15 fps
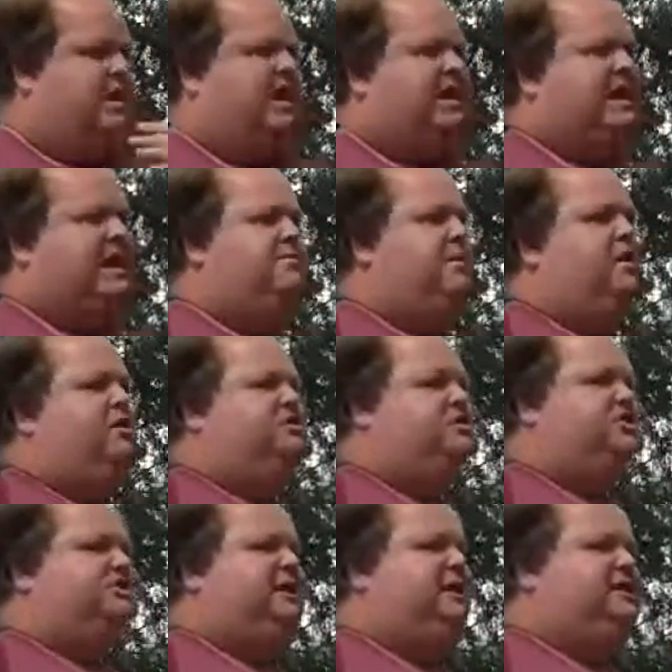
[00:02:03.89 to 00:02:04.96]
it came along
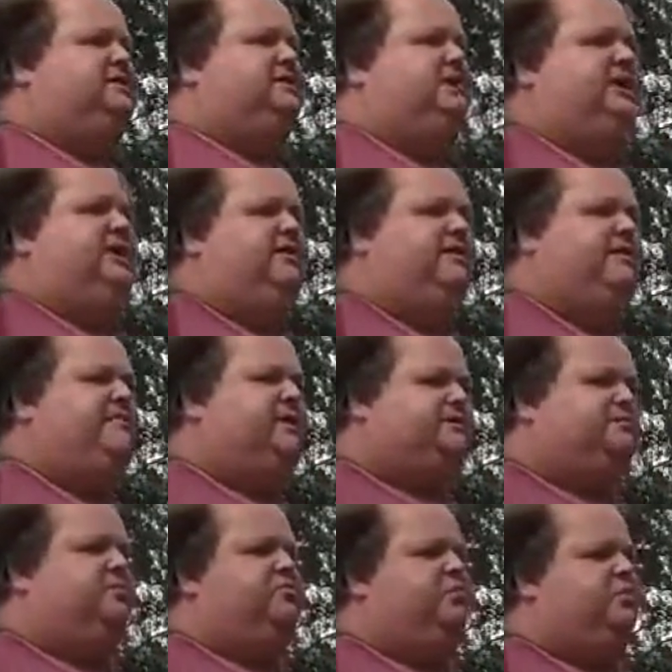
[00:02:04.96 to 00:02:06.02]
just as the
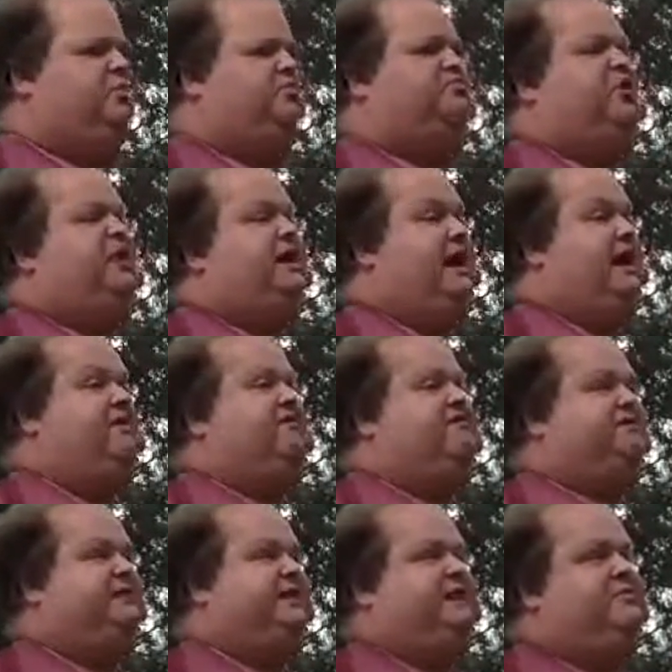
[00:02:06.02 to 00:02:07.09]
feminist movement was running out of
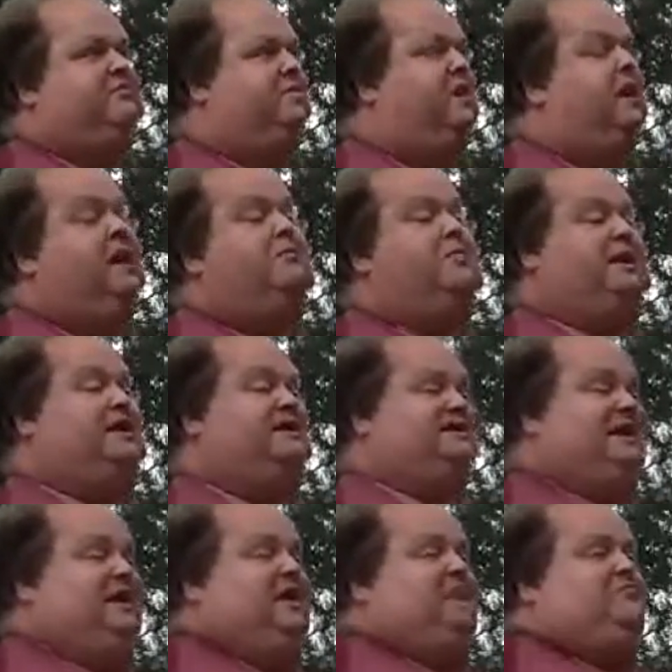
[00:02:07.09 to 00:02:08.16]
steam, because
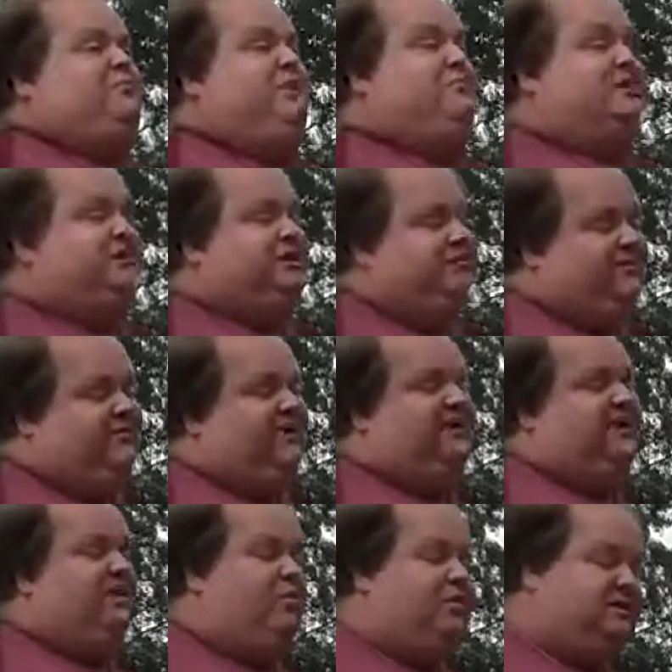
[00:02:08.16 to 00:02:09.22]
they got pretty much
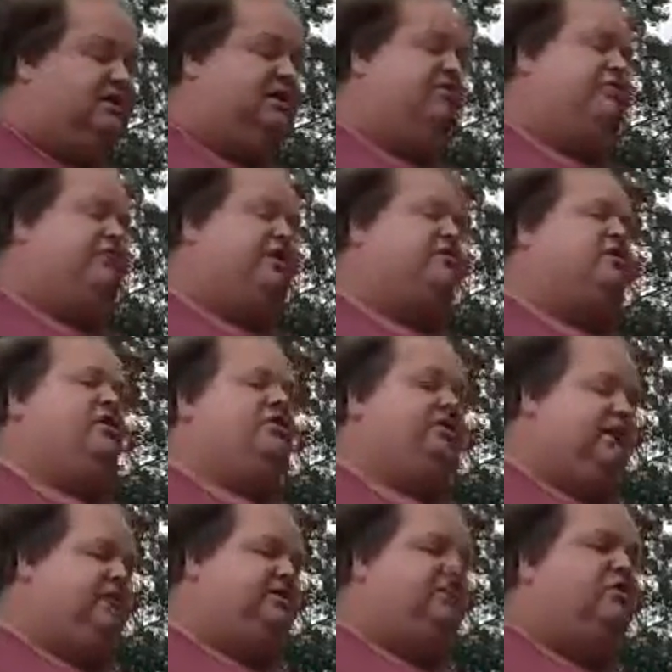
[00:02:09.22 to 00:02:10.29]
everything they wanted on
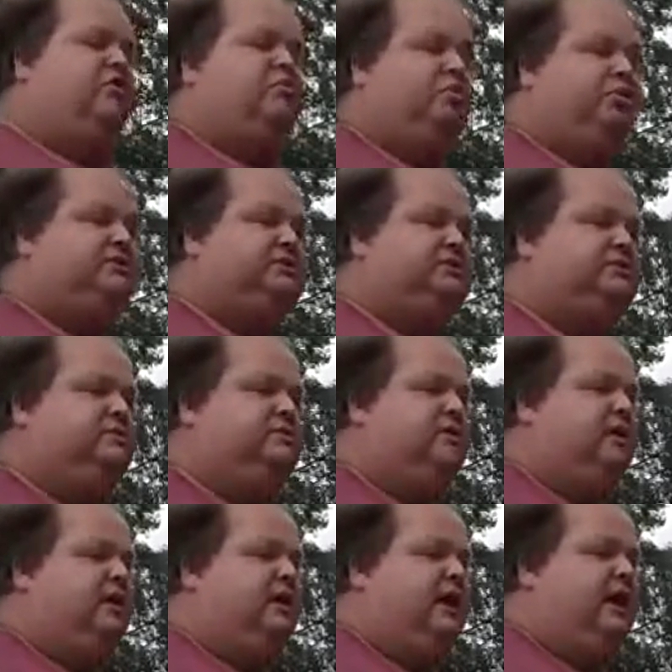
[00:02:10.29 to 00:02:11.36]
the law books.
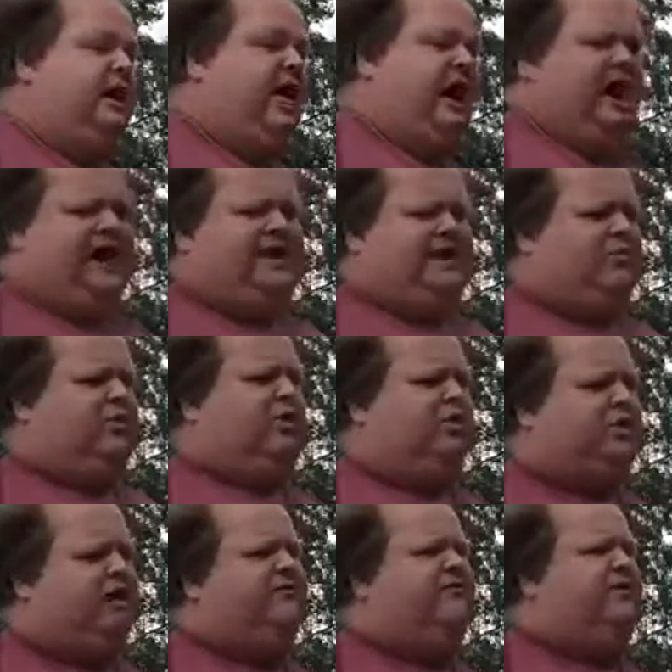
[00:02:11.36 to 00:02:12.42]
And they were
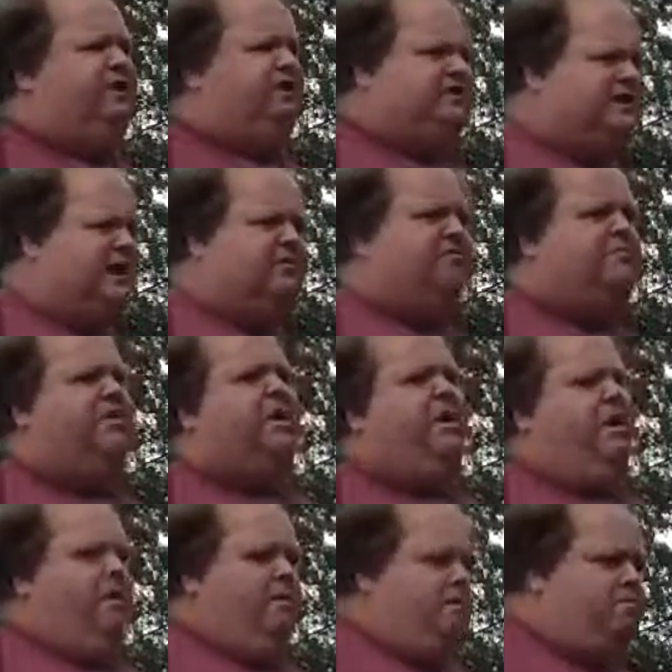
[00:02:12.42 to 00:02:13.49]
looking for some
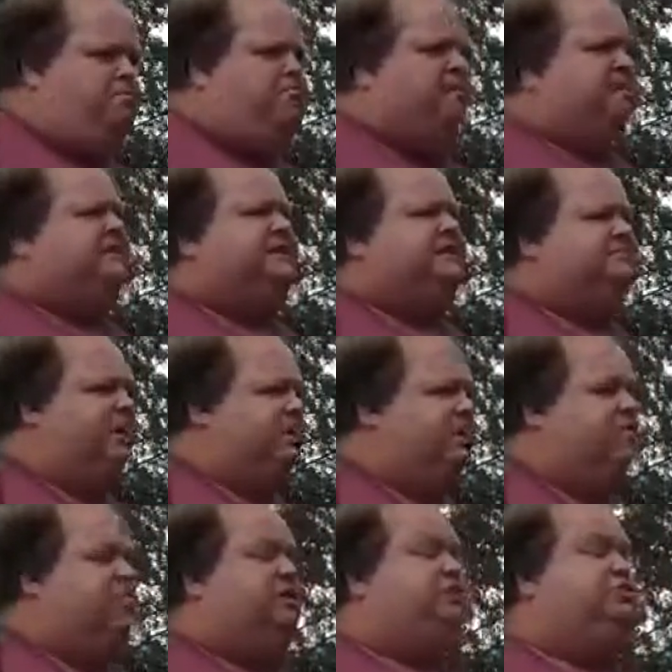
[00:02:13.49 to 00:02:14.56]
business
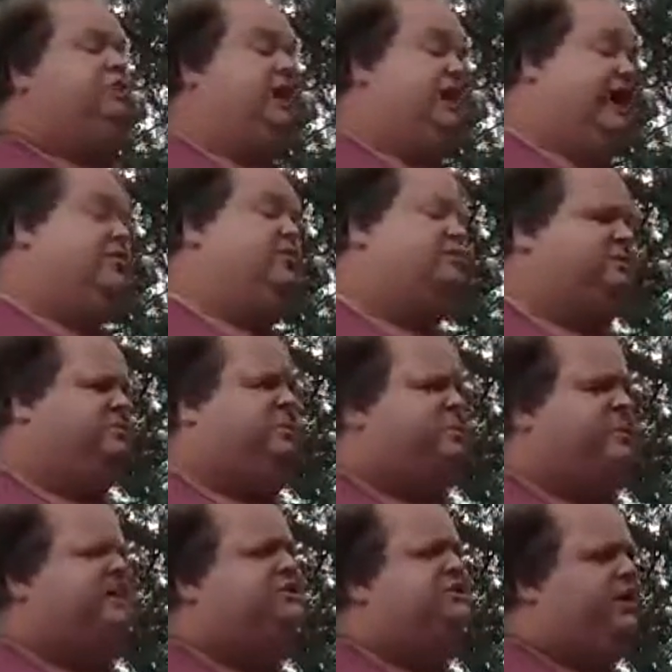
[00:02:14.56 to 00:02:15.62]
model which would allow it to
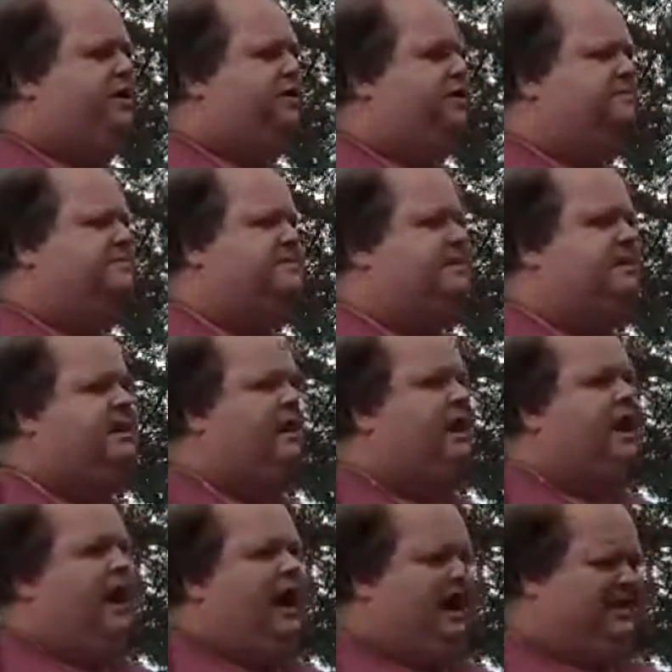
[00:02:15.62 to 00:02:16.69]
perpetuate.
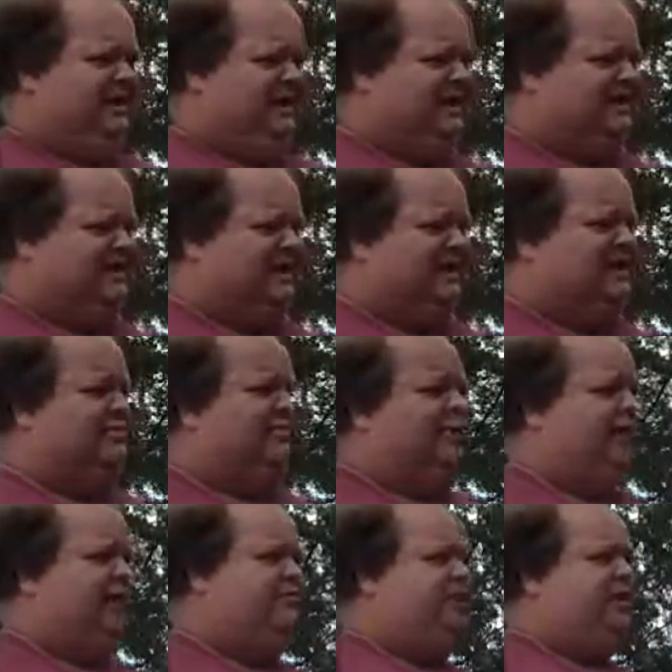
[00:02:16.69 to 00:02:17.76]
And they decided,
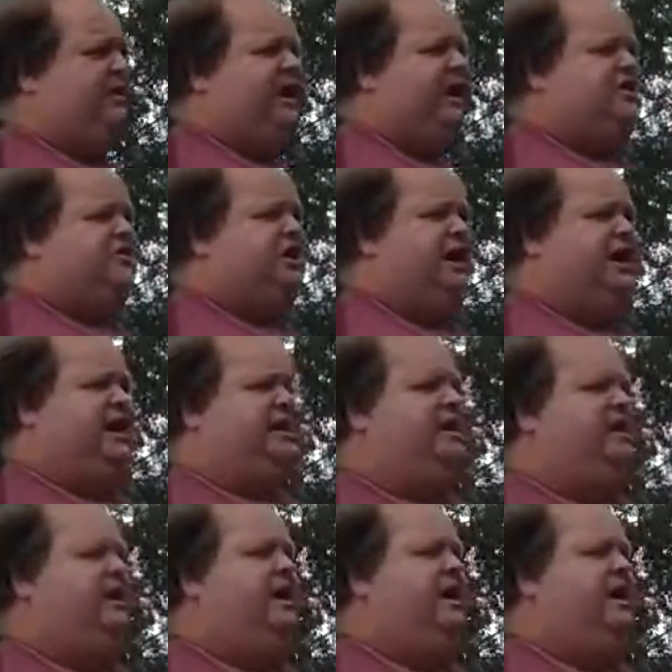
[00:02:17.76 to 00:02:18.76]
well, if we could actually